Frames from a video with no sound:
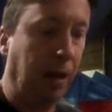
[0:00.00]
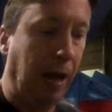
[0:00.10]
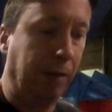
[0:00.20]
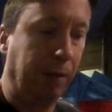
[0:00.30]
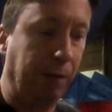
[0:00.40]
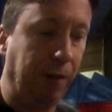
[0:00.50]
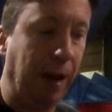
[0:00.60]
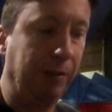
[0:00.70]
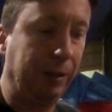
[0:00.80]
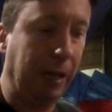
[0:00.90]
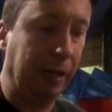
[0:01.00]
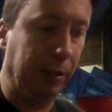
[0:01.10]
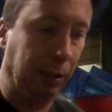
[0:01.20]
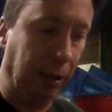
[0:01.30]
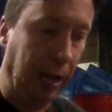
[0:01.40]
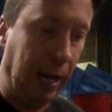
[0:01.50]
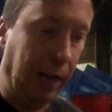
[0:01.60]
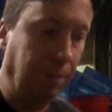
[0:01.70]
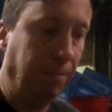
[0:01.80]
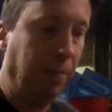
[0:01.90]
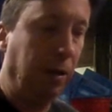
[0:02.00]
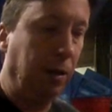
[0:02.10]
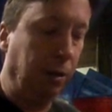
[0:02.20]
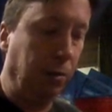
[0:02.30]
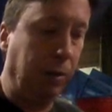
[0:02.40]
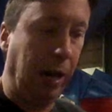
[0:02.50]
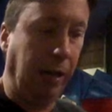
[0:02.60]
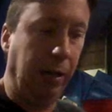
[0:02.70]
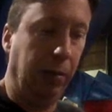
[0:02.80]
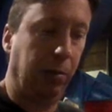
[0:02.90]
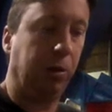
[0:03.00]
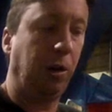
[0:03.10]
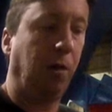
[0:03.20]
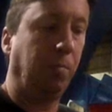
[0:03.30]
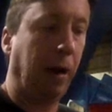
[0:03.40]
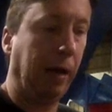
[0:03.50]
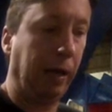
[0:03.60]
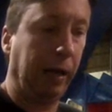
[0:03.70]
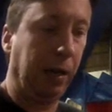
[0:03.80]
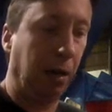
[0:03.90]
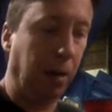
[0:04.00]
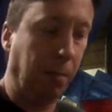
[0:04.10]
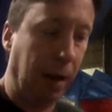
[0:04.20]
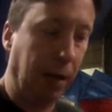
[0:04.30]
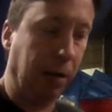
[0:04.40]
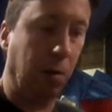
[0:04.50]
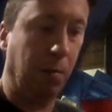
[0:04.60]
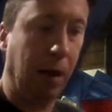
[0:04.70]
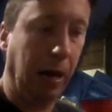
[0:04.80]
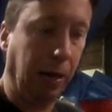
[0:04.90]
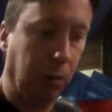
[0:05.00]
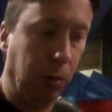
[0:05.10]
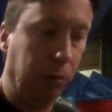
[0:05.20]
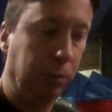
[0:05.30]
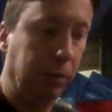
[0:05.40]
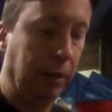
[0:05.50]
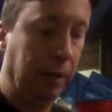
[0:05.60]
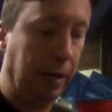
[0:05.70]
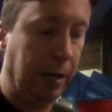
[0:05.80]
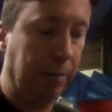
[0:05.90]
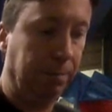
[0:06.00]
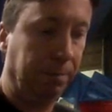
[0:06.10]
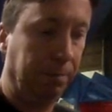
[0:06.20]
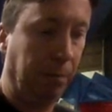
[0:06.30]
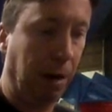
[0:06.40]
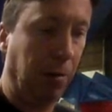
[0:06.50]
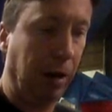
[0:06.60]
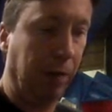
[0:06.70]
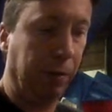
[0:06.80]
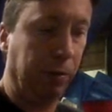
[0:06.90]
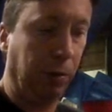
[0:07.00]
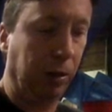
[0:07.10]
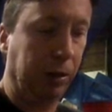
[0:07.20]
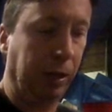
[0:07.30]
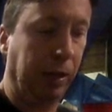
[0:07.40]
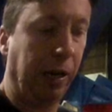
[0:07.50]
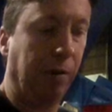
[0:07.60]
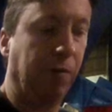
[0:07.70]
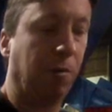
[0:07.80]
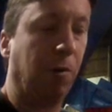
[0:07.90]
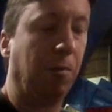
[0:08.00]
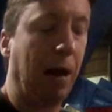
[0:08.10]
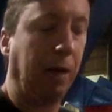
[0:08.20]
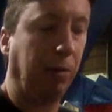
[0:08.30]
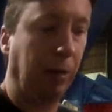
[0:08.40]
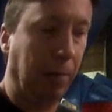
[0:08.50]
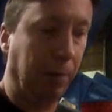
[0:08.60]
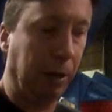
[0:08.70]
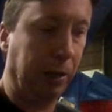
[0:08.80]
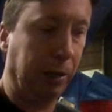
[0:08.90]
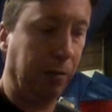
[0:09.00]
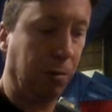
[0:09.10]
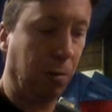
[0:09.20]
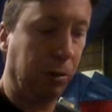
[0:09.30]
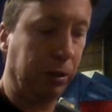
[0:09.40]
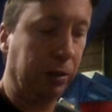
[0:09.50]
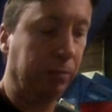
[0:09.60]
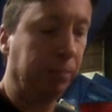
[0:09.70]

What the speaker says: after a 5-second delay, you can either start baling in automatic or manual by way of the joystick here for manual operation, of course.